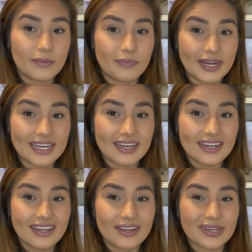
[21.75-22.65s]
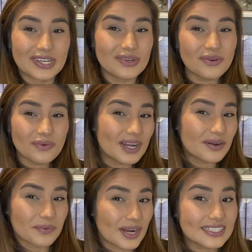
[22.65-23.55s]
but you don't want
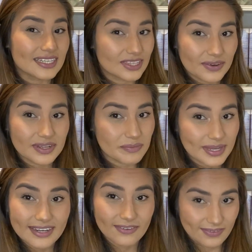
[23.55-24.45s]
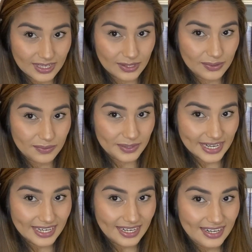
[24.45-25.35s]
to watch a 30-minute video,
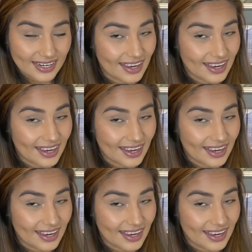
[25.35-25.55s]
right?